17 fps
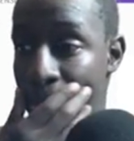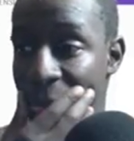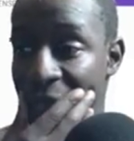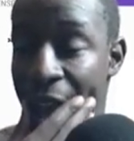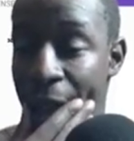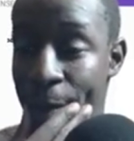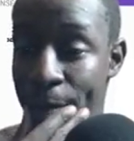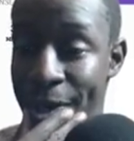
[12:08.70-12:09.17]

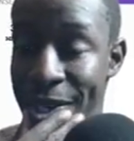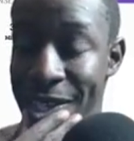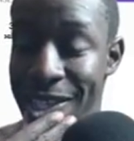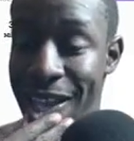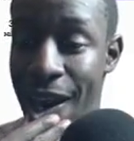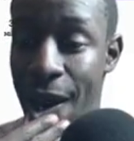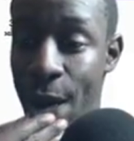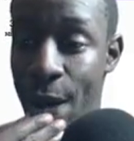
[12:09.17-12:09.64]
I
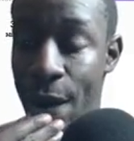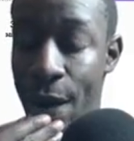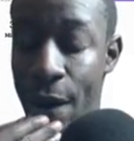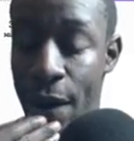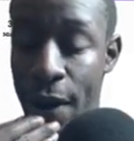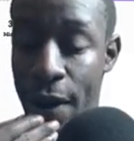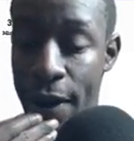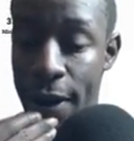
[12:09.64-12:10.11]
missed out
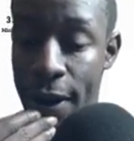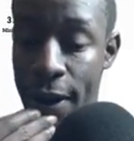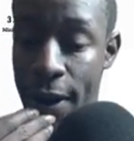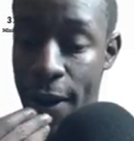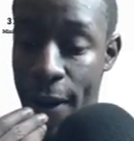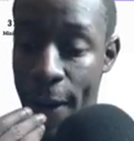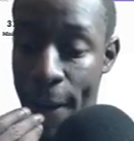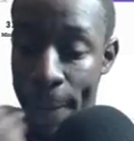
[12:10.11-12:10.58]

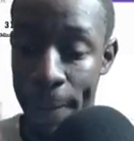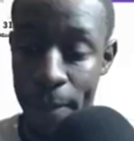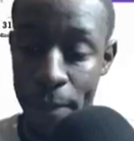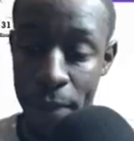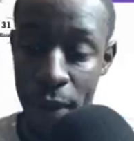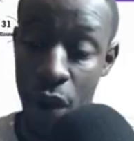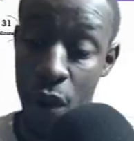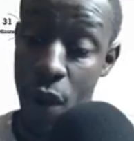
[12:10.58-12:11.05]
on
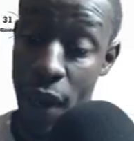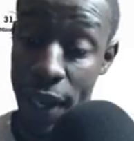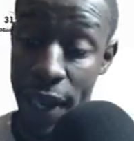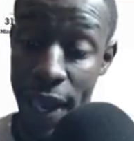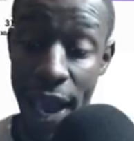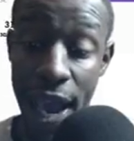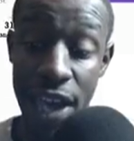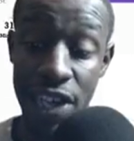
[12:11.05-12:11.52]
Bitcoin
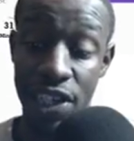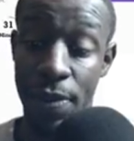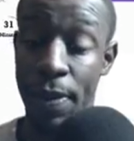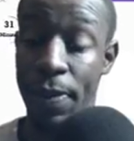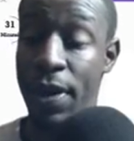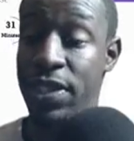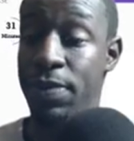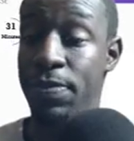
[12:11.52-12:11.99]
Cash. I'm
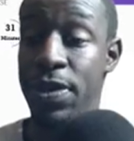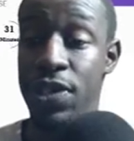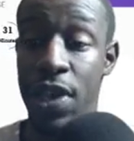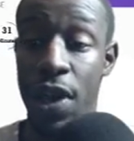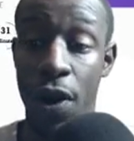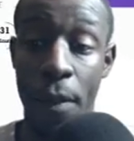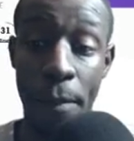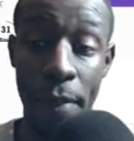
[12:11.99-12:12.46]
about to miss
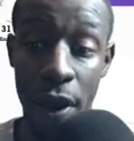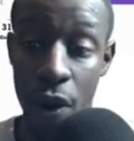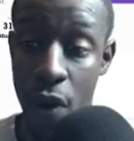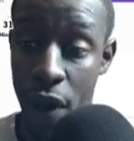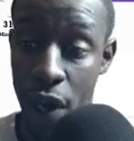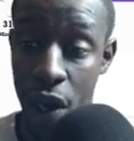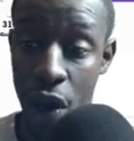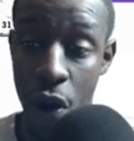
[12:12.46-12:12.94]
out on
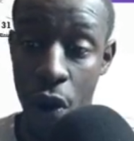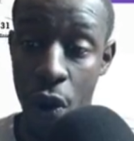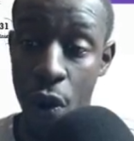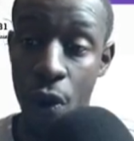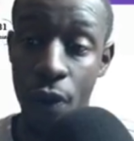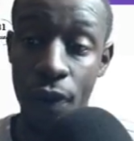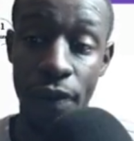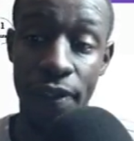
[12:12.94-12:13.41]
Bitcoin
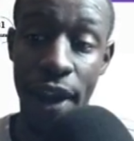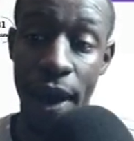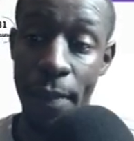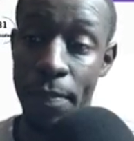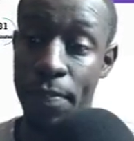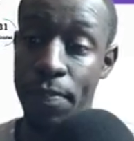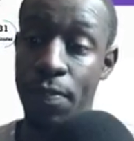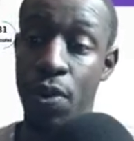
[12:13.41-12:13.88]
Gold for
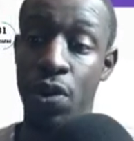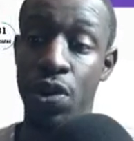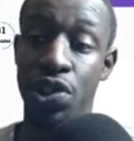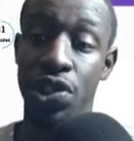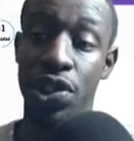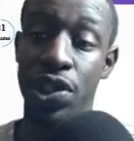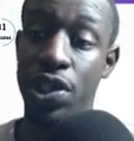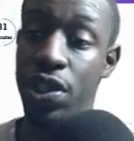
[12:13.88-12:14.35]
that
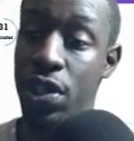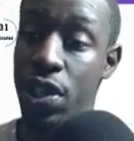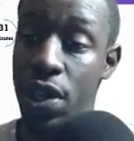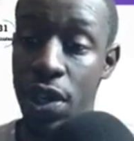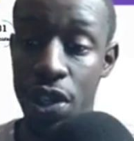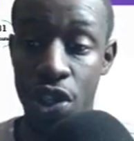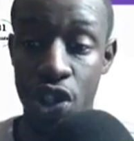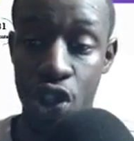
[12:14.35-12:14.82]
portion,
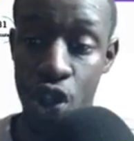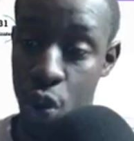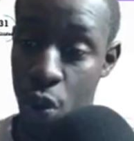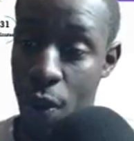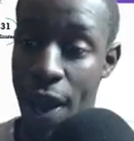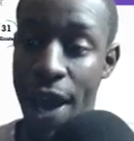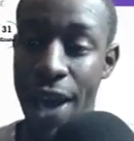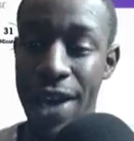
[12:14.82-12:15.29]

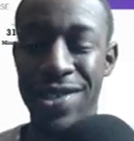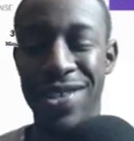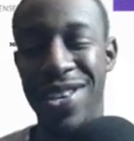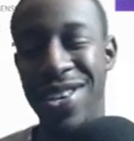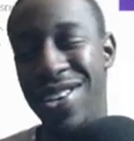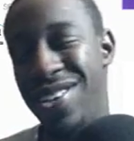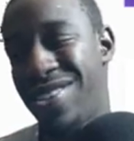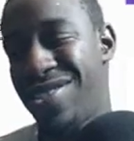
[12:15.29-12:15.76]
2x.
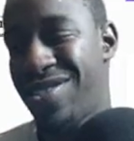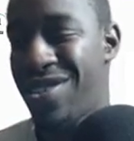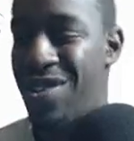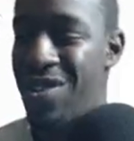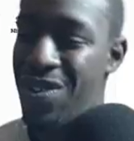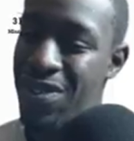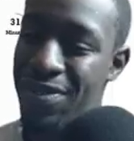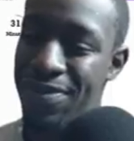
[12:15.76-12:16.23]

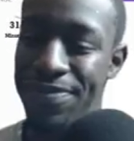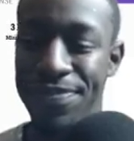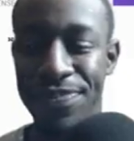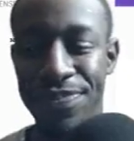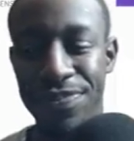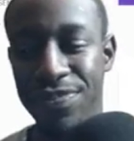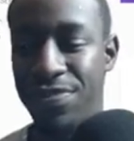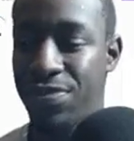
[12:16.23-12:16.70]
So
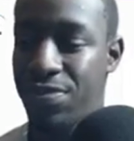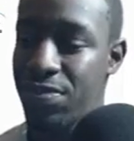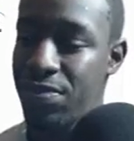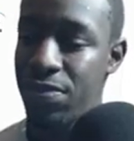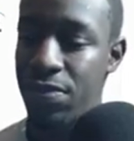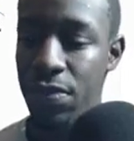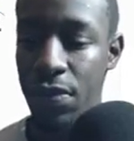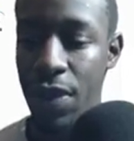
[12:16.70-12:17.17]

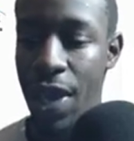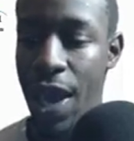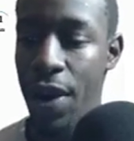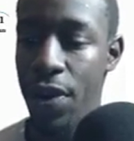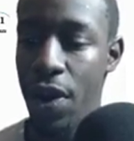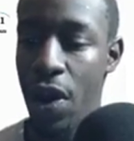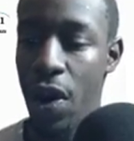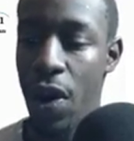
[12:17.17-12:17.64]
I
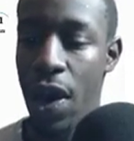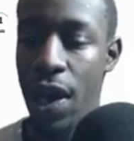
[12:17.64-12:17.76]
don't know.